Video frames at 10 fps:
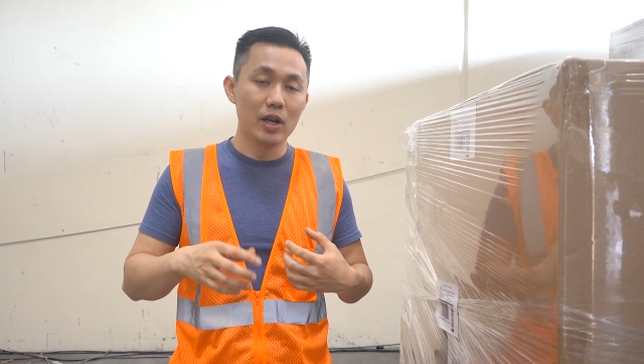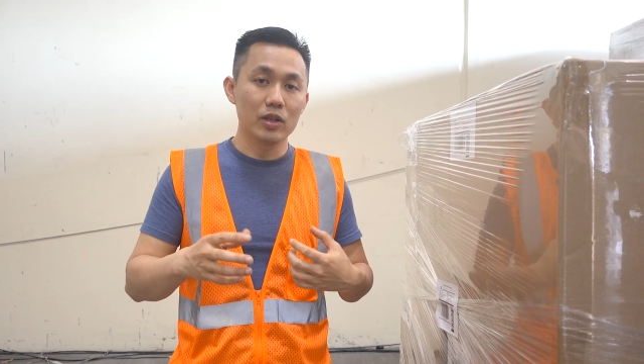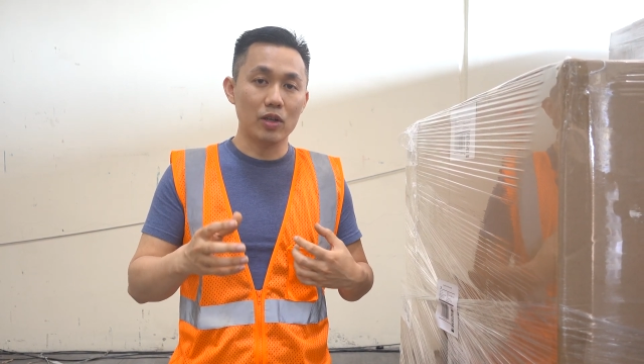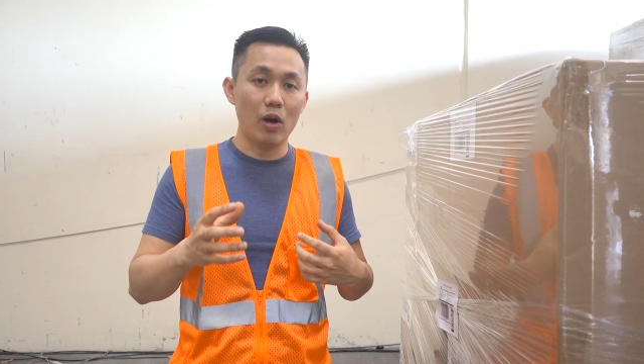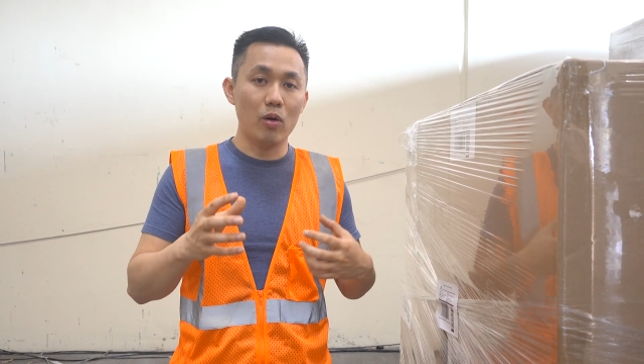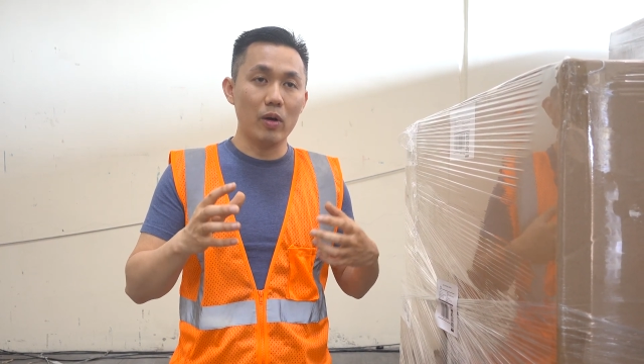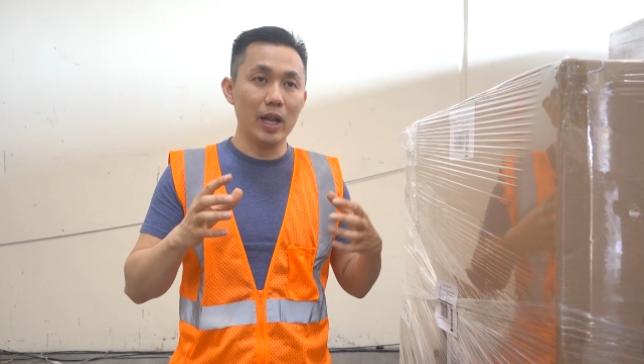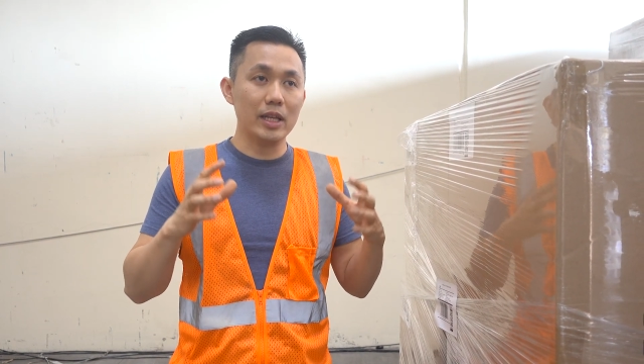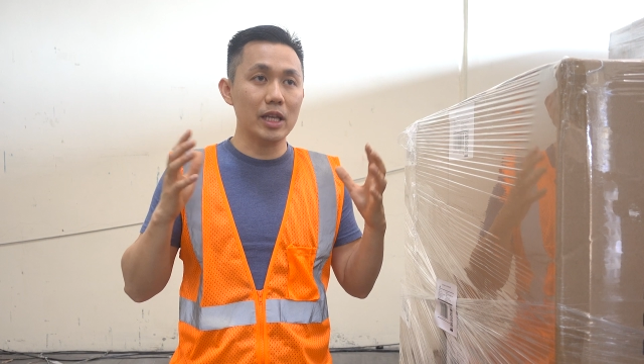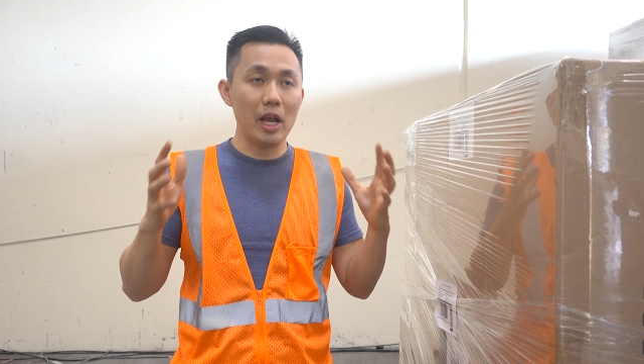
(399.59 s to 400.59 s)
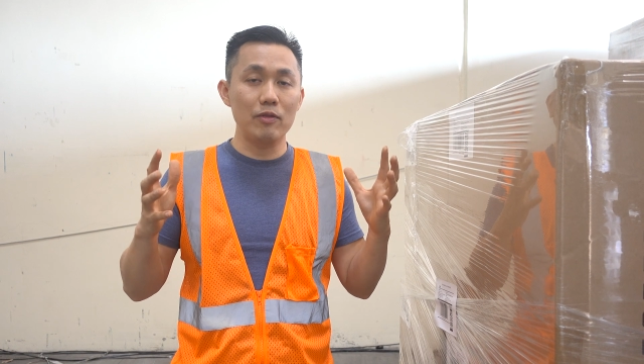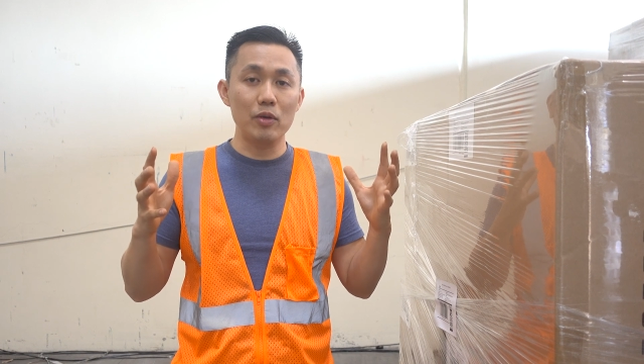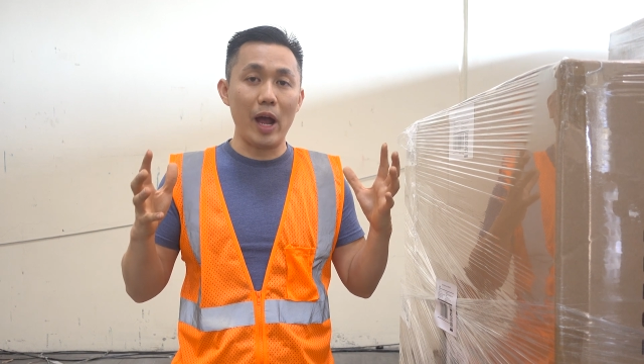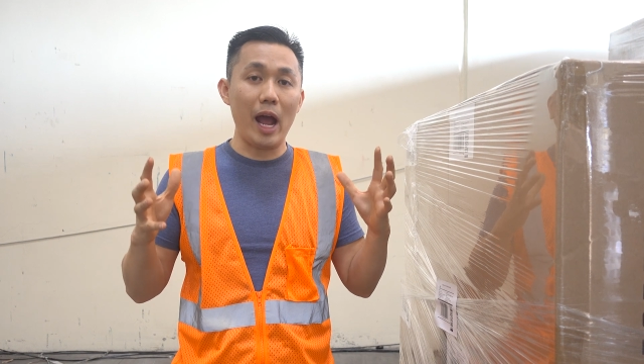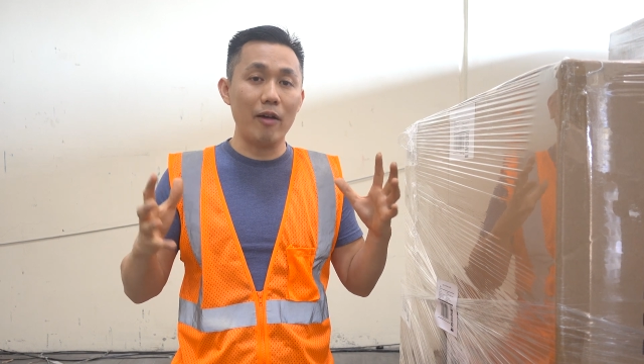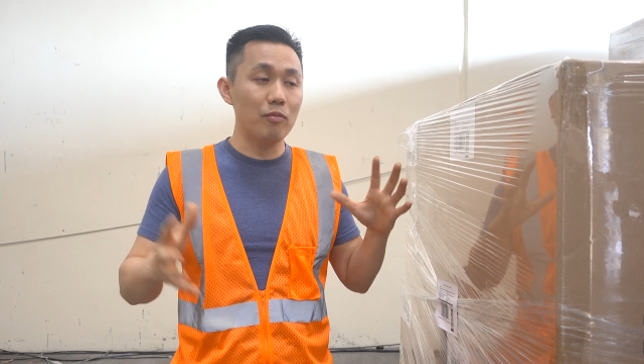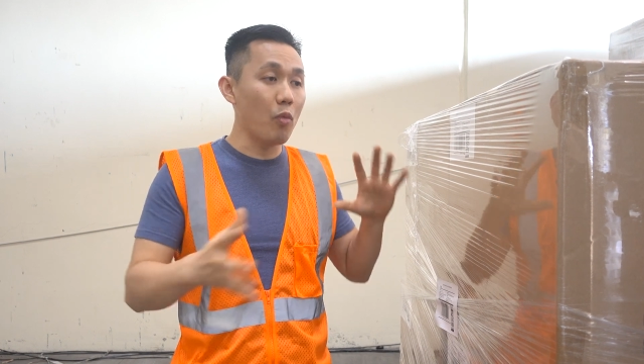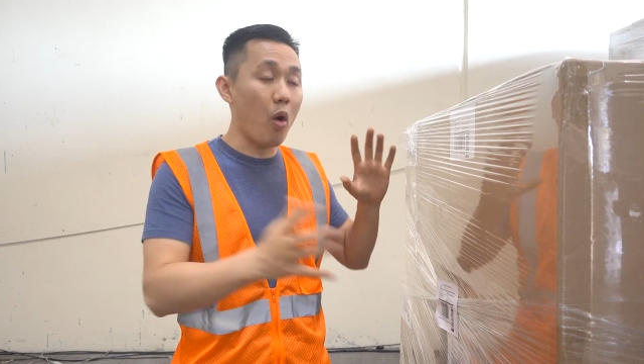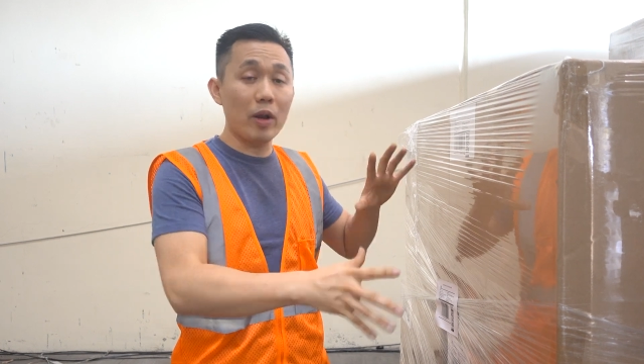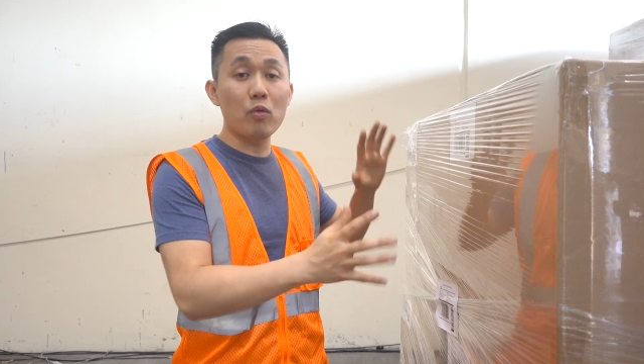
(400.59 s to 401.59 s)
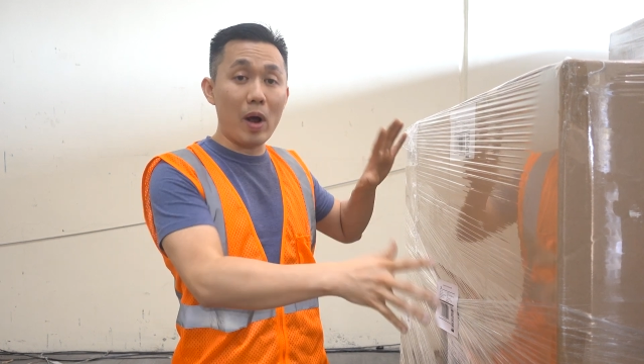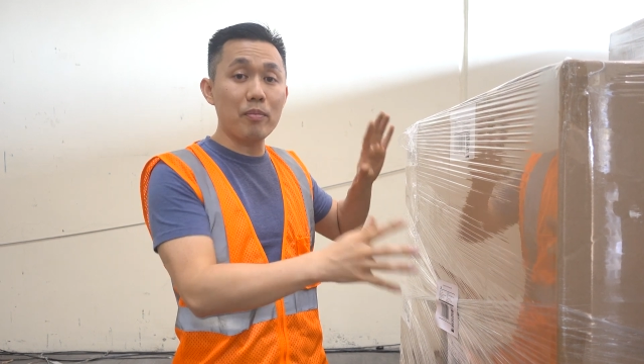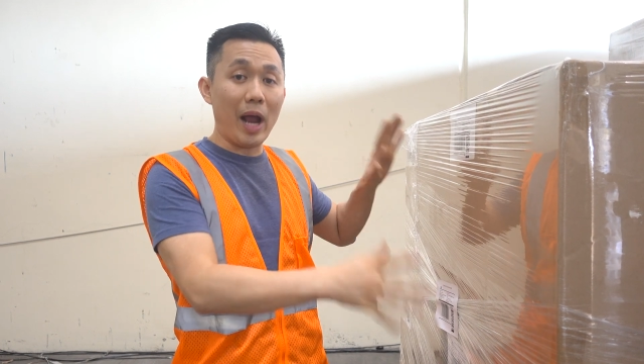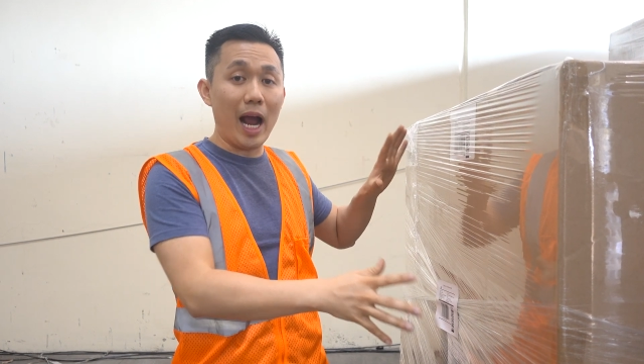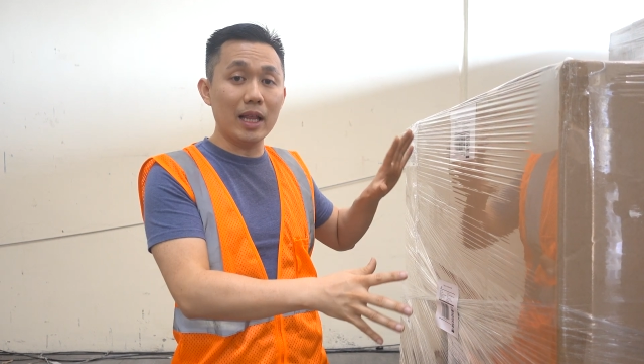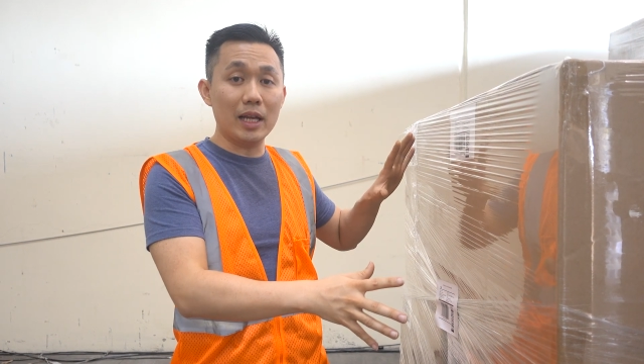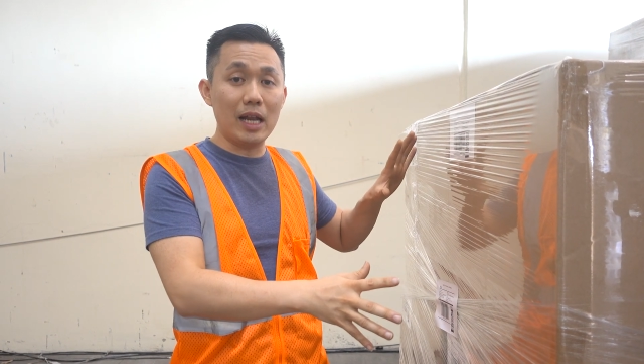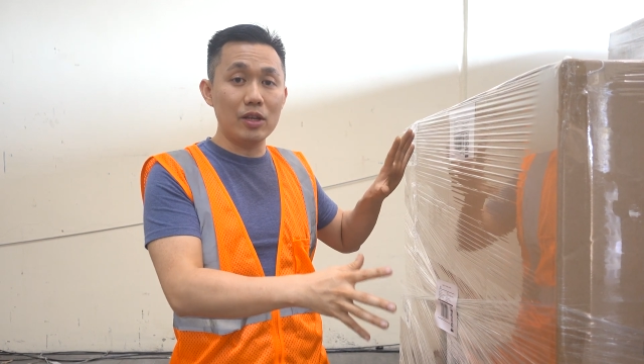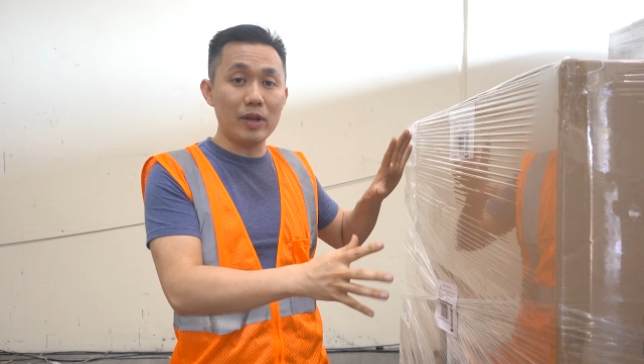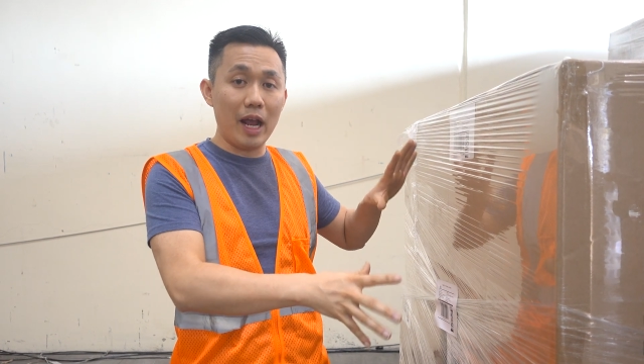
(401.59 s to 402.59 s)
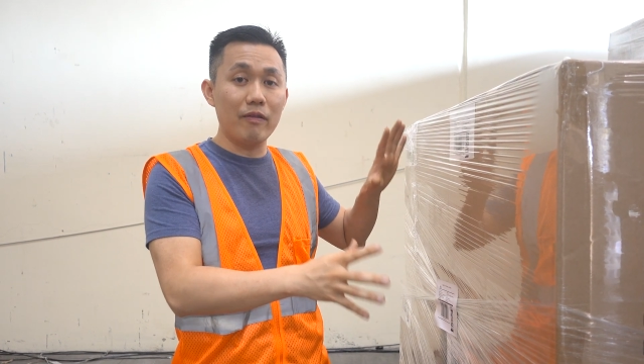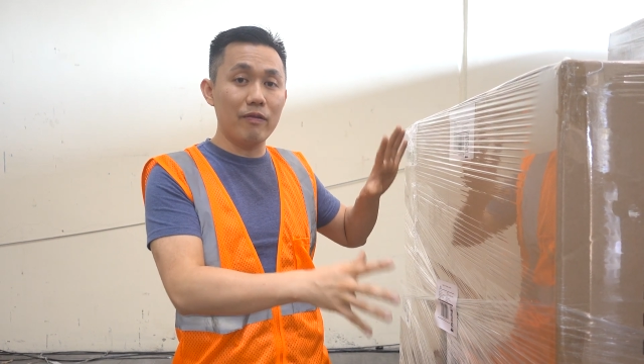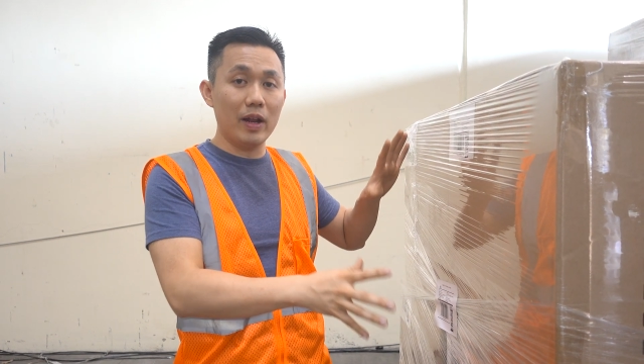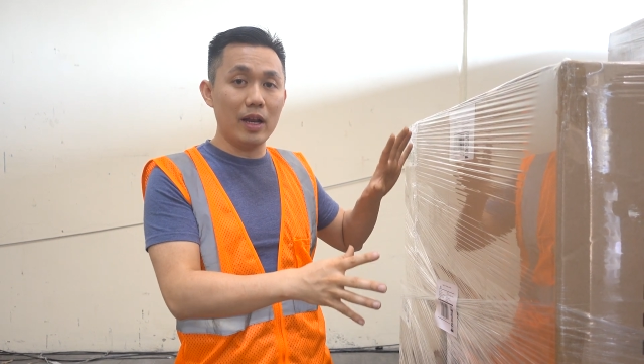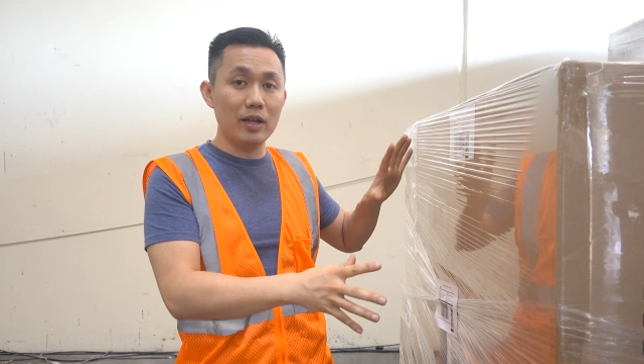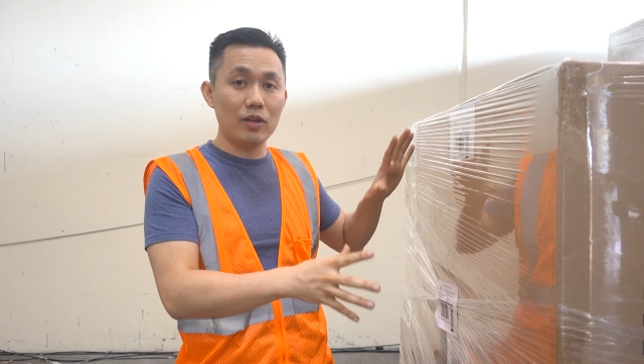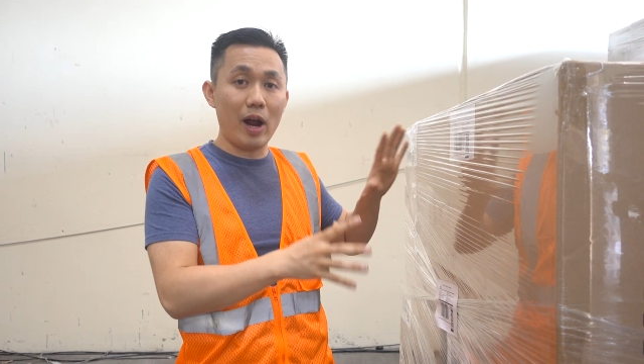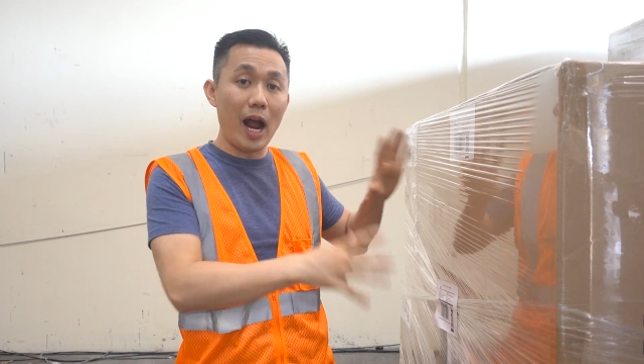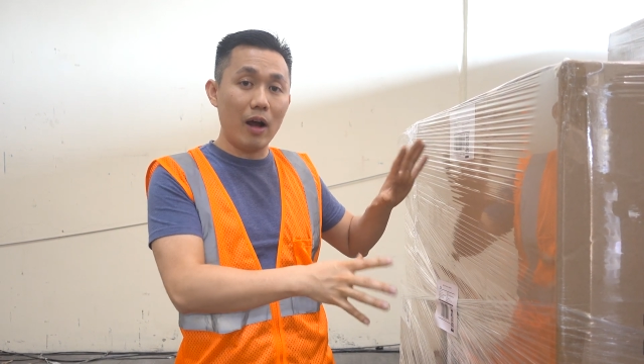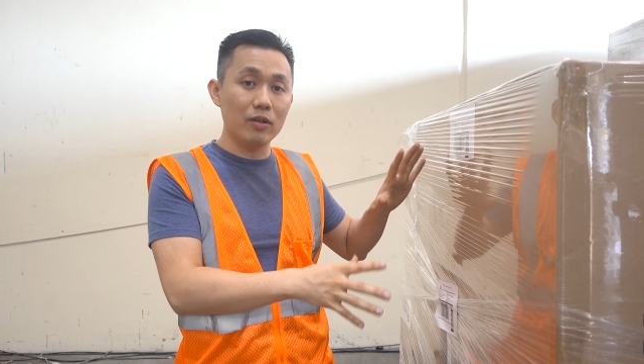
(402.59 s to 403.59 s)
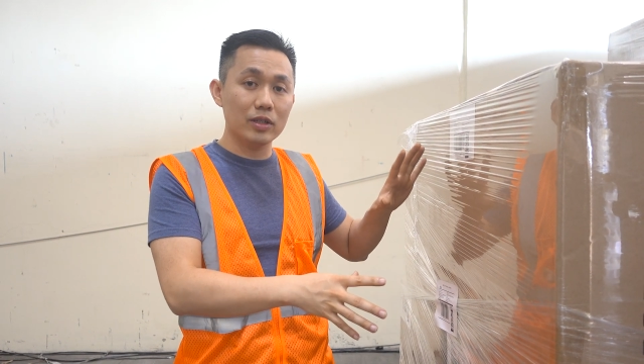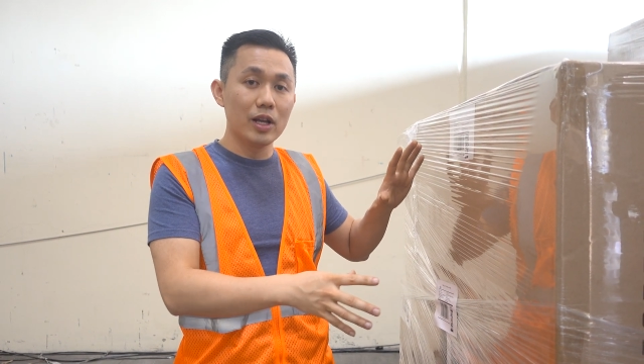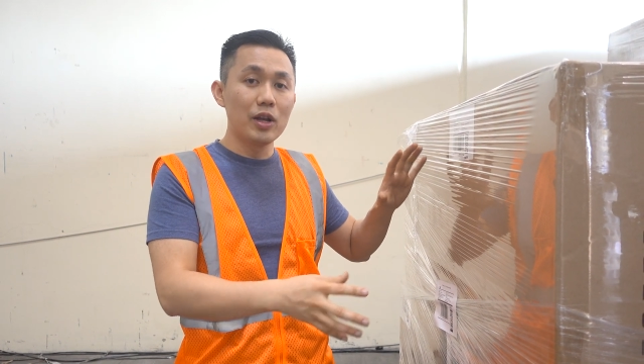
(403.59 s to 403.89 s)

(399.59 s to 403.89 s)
So let's say if you have more than one pallet that you can't fit in your house,